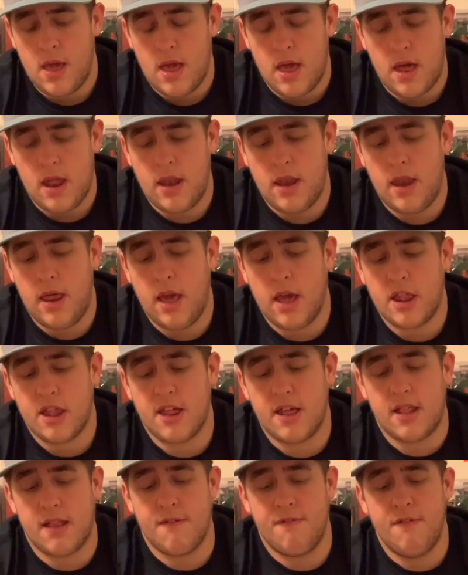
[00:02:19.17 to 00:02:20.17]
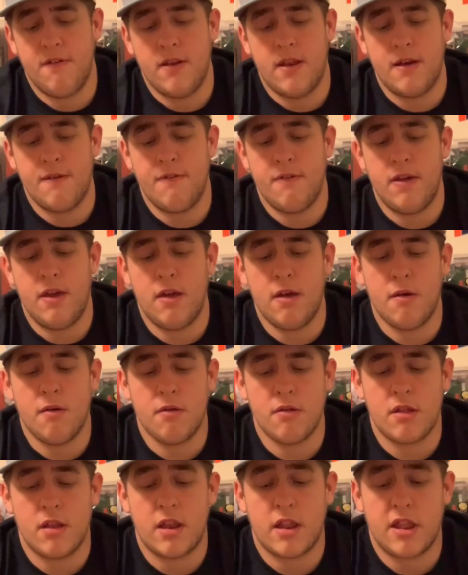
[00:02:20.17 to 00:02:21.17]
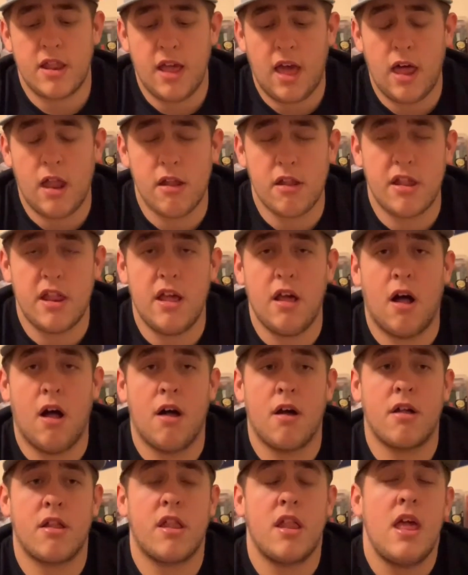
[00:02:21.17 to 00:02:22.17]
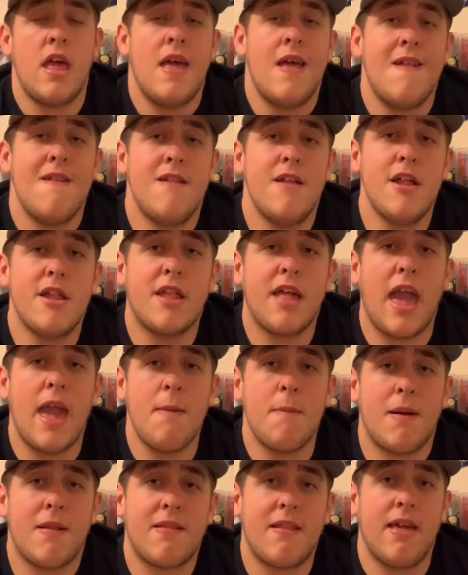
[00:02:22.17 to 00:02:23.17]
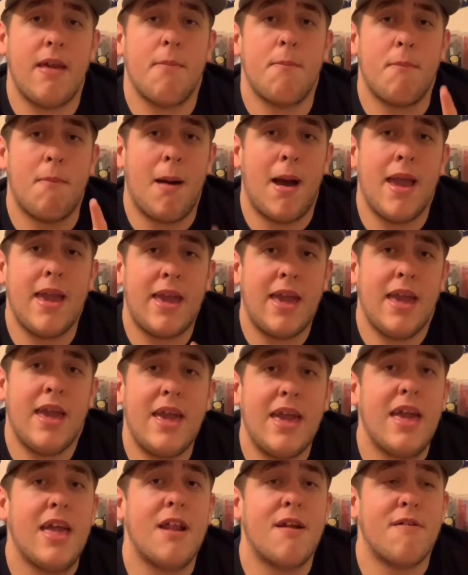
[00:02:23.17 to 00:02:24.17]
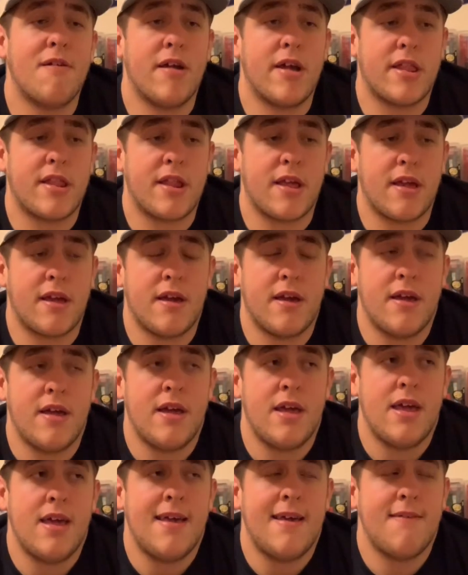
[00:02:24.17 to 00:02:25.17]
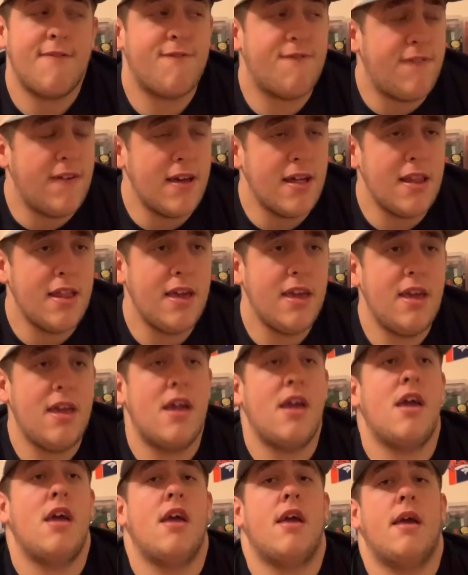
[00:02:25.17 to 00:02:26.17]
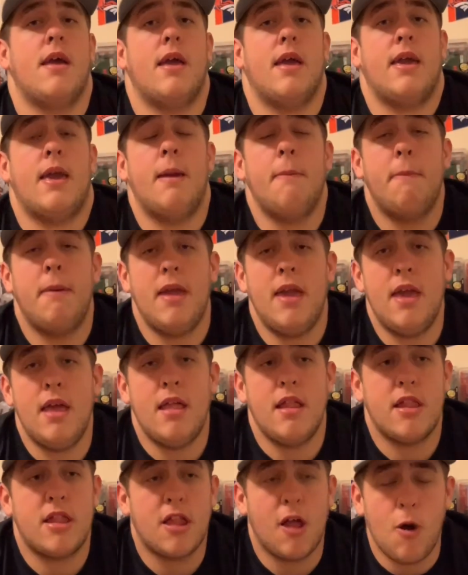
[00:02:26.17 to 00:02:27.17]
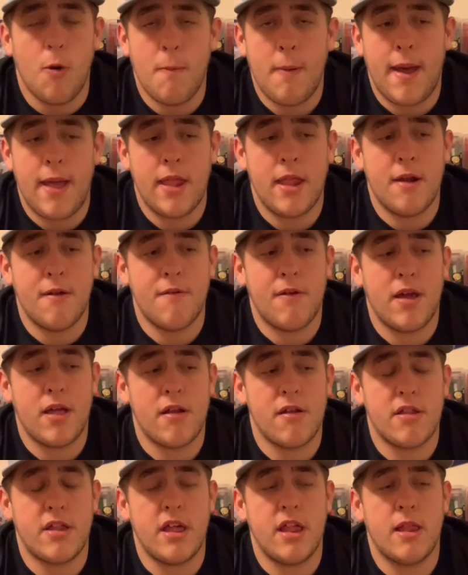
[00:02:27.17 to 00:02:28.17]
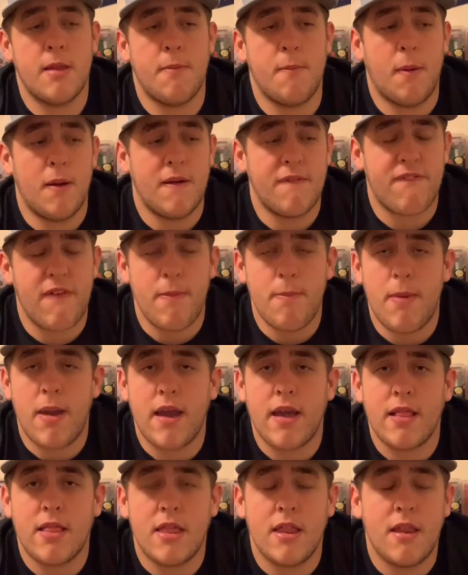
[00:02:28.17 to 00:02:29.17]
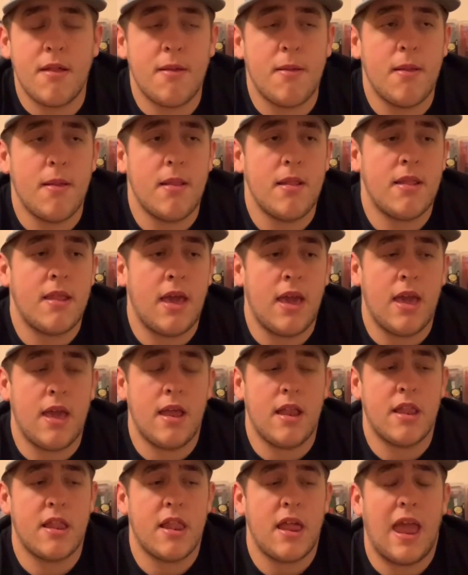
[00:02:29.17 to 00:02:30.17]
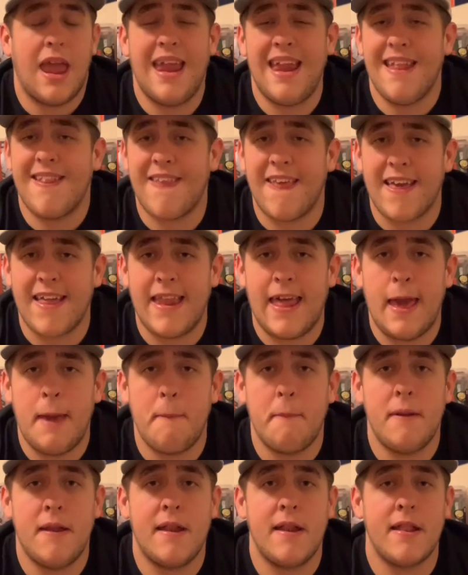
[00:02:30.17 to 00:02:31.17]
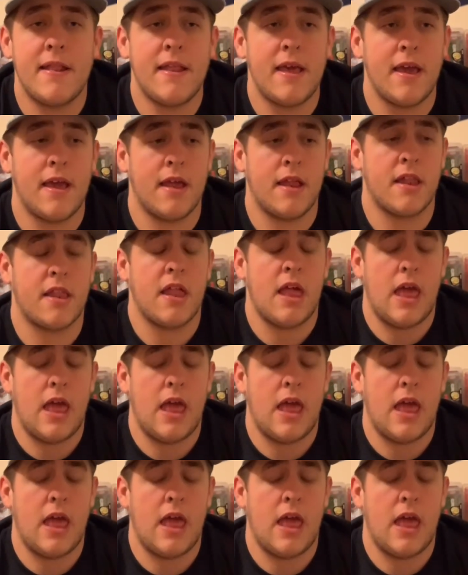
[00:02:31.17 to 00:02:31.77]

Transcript: Next is the Philadelphia Eagles and the Seattle Seahawks. This game I think might get interesting. Philly can be so bad in the regular season, but if they make it to the dance, anything can happen in the dance.